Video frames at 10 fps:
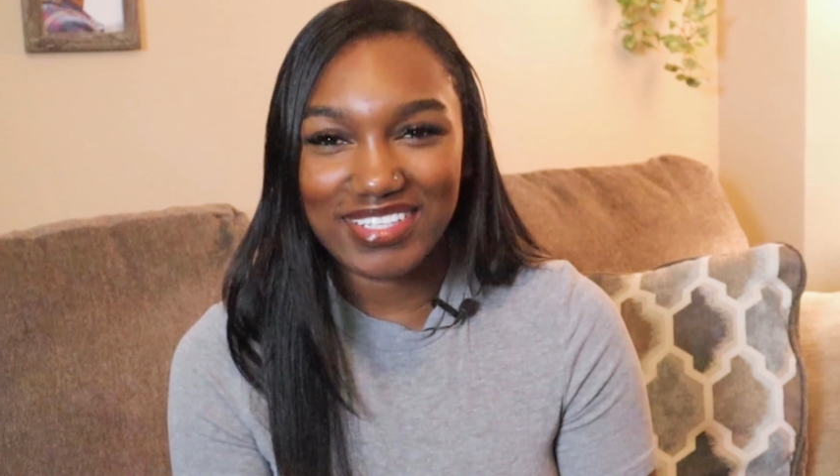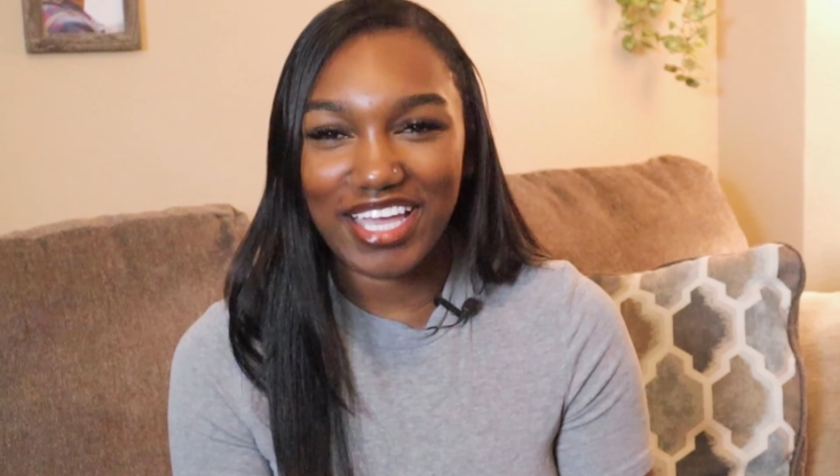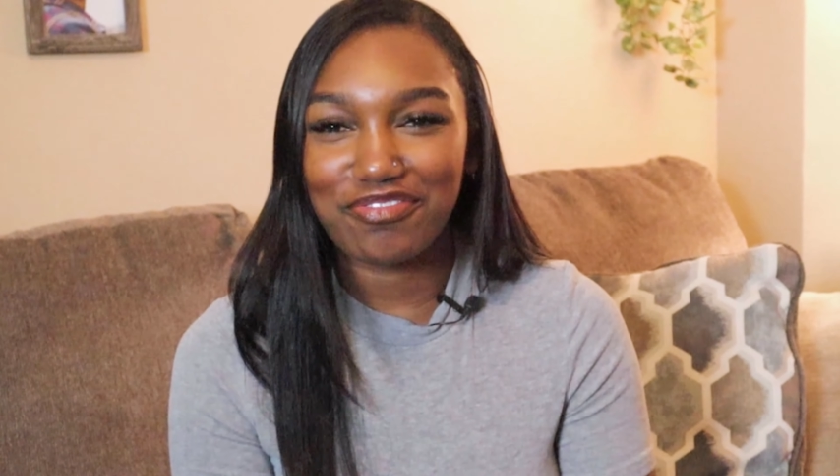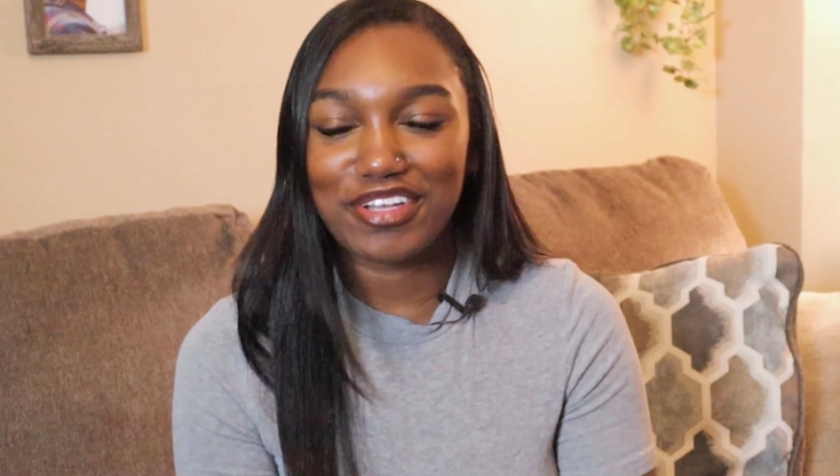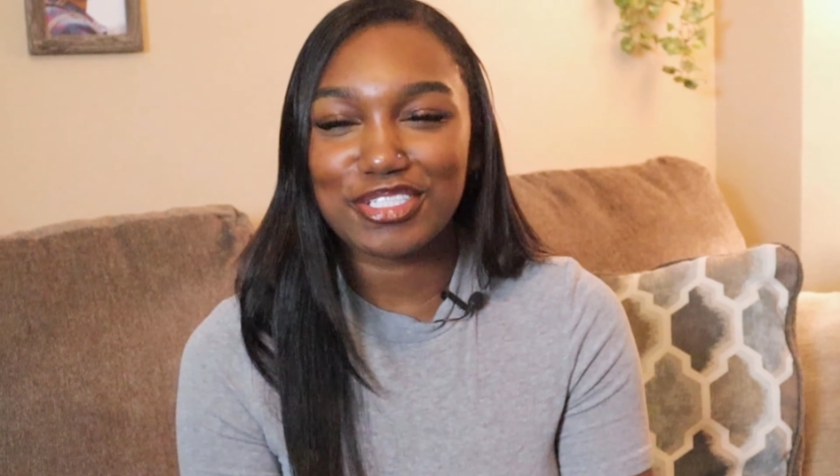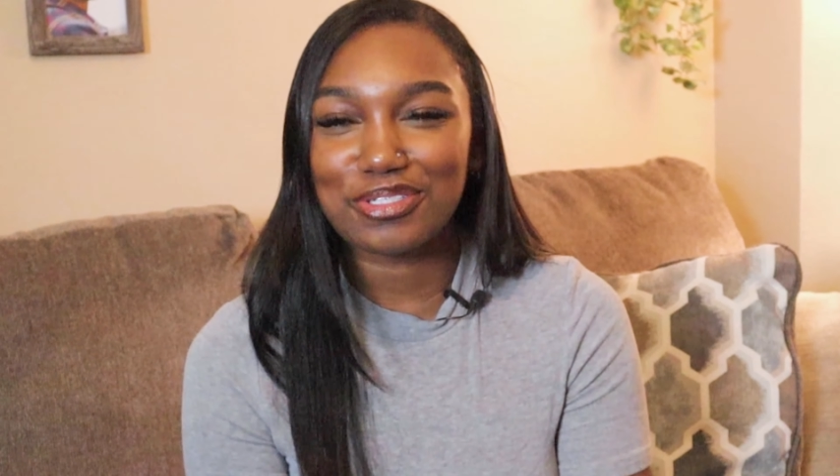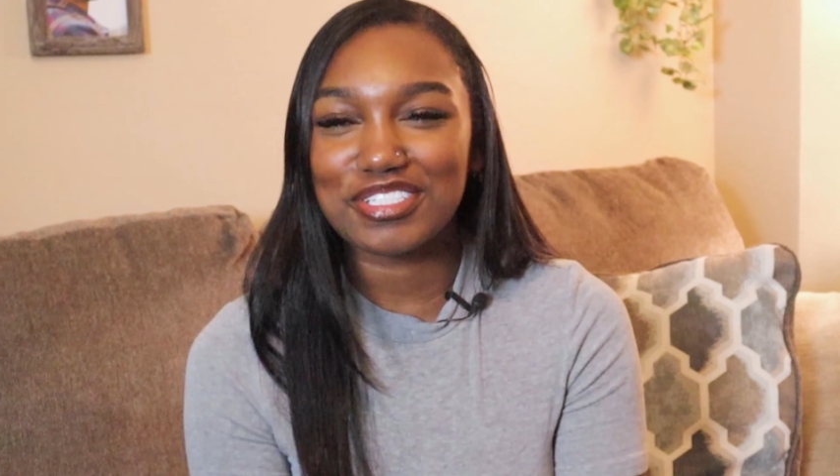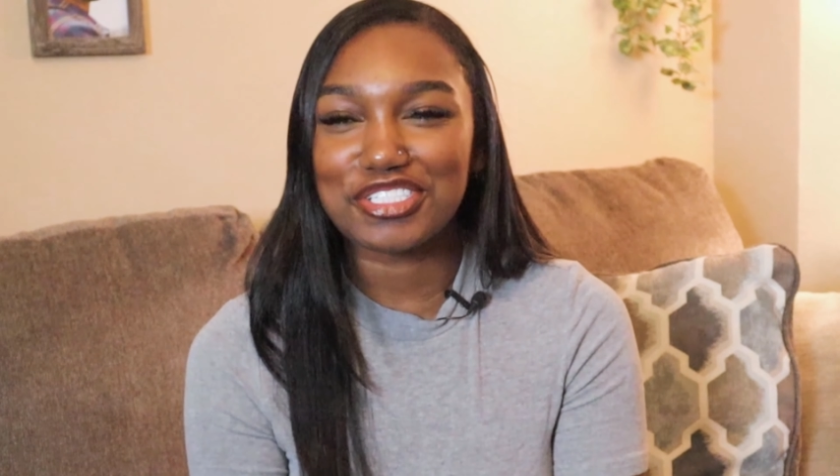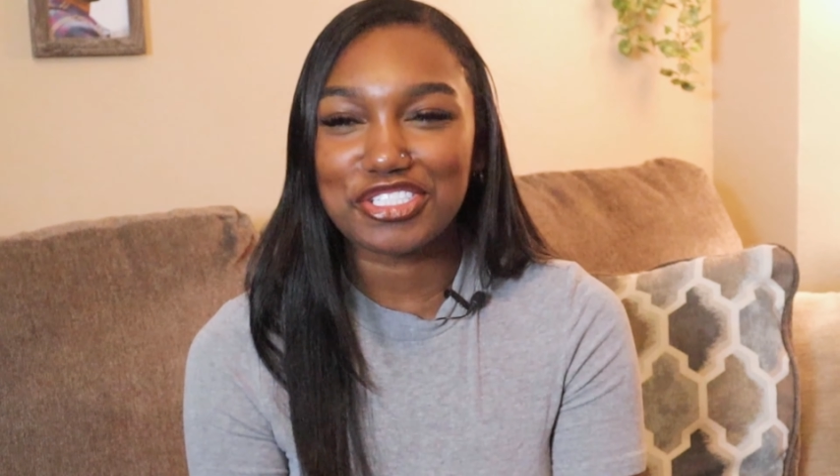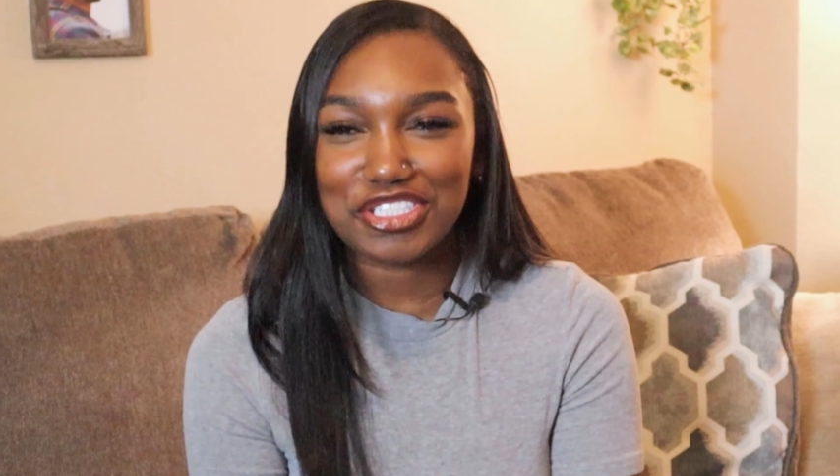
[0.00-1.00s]
The adventure
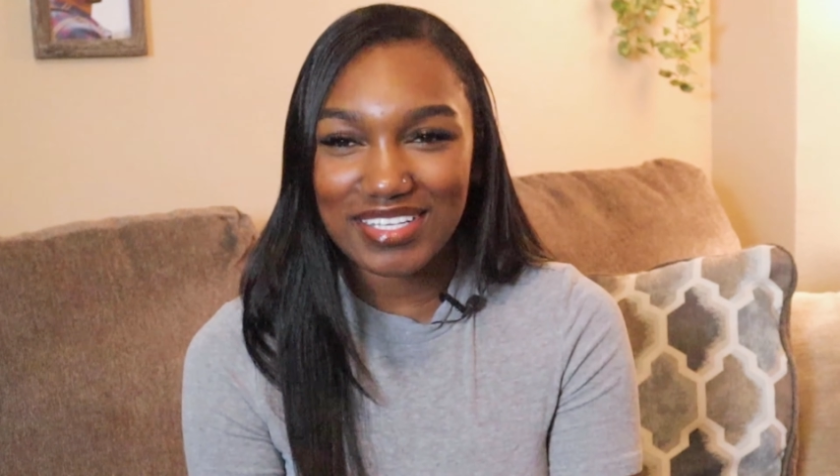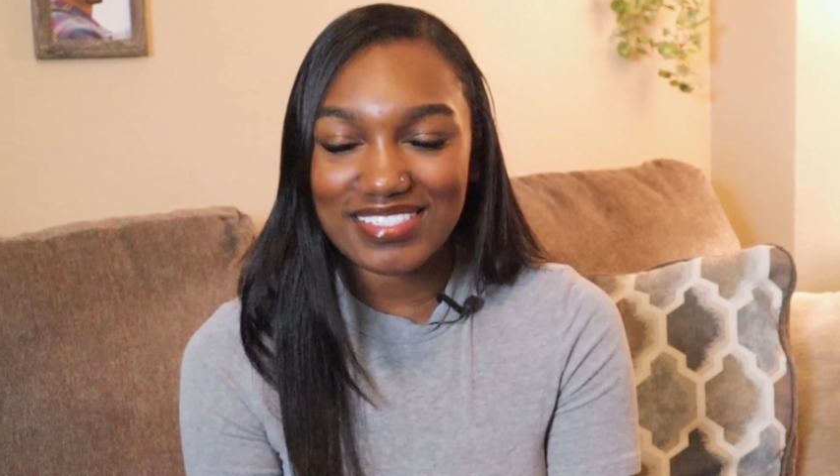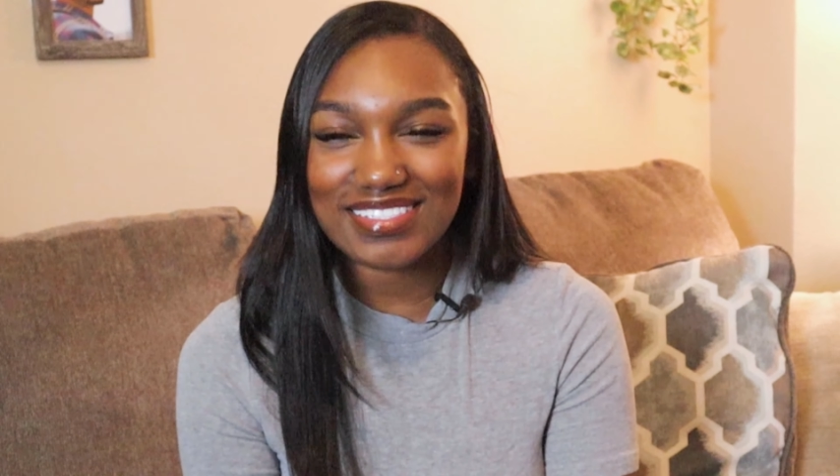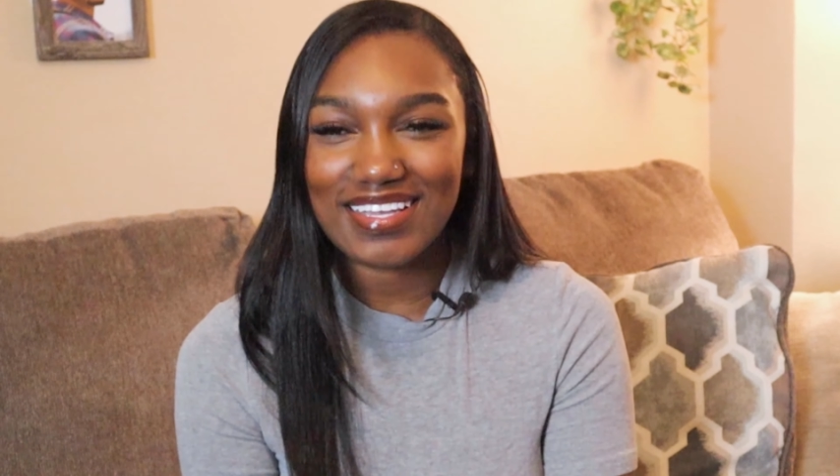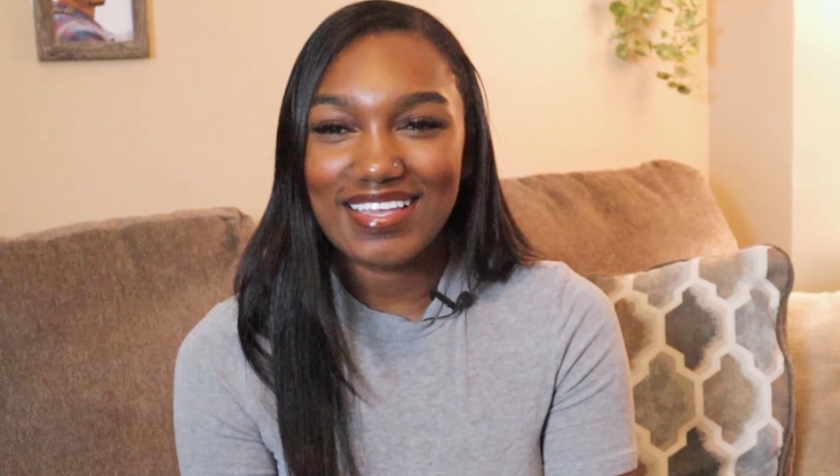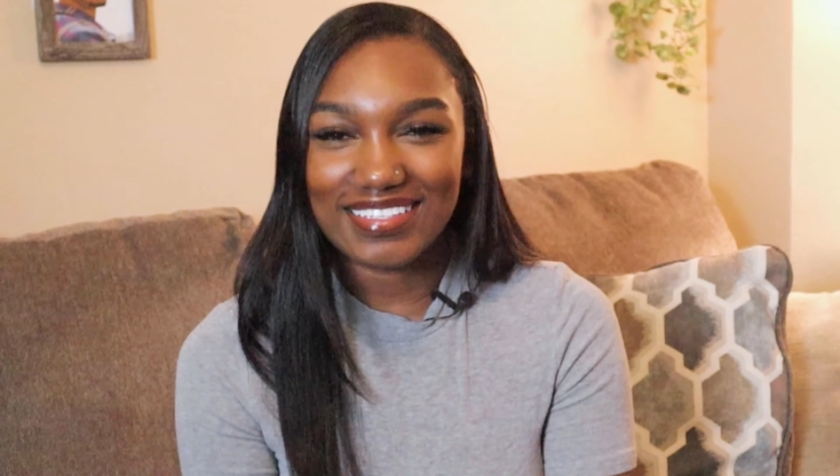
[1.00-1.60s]
is just